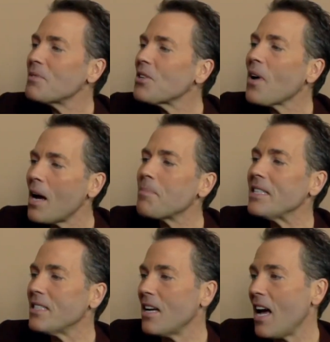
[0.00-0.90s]
so happy
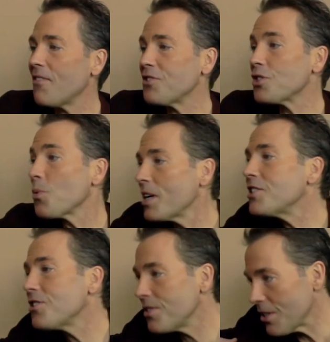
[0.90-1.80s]
to, after
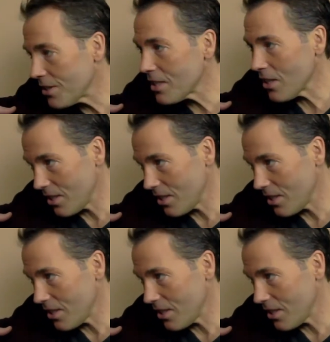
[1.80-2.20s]
22 years in